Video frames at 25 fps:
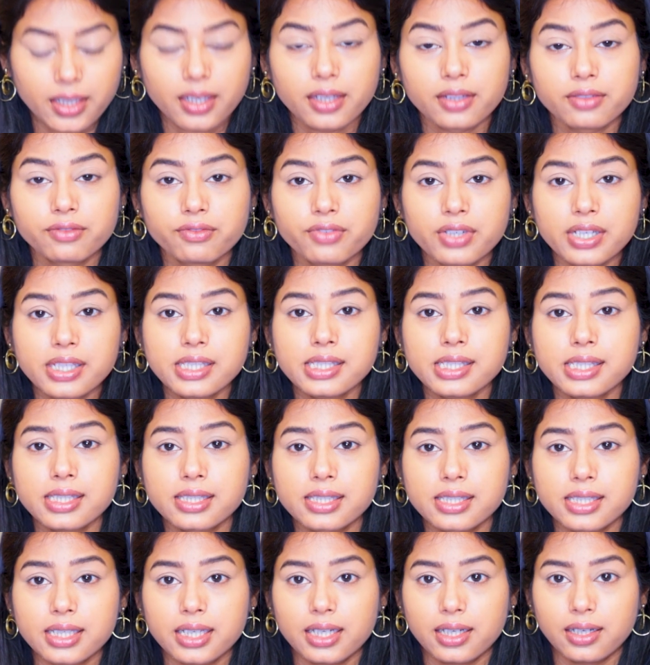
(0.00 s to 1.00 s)
And
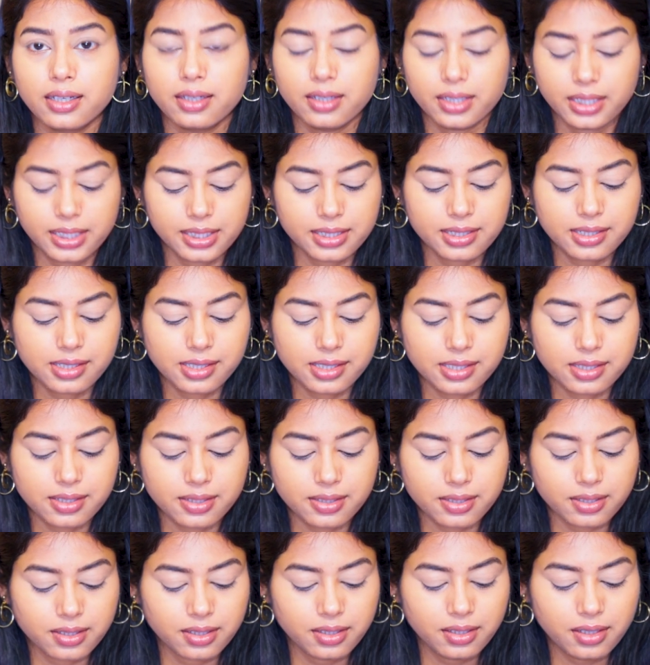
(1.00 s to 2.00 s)
once it is
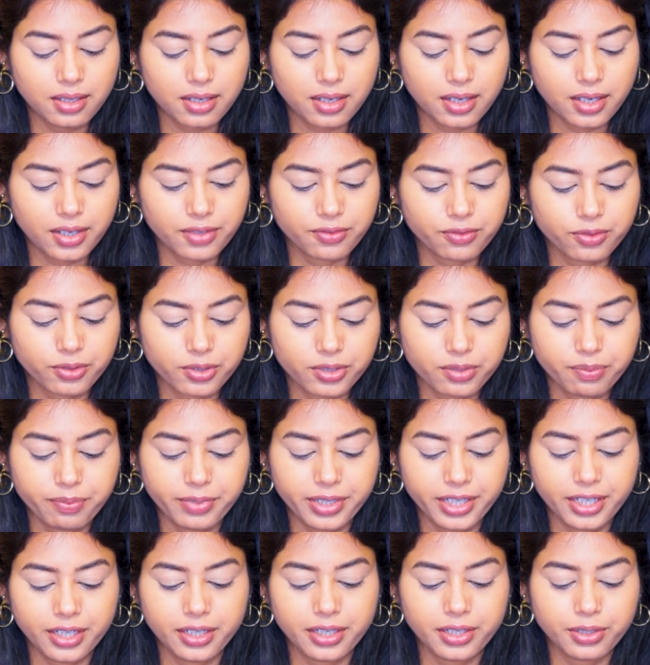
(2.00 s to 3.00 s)
done, I would
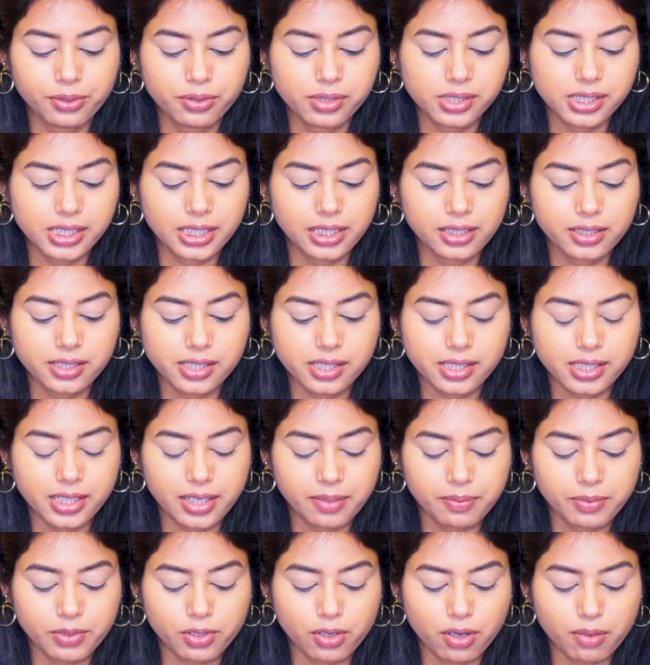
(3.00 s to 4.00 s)
be using the
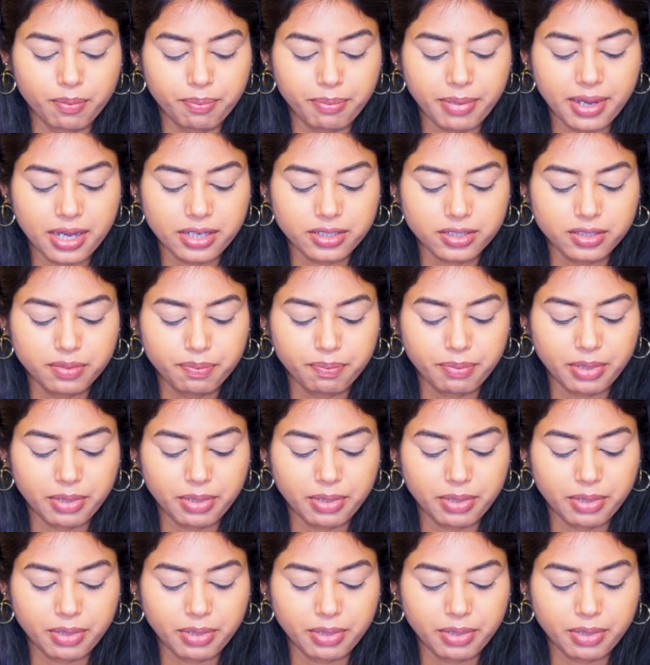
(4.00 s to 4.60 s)
same compact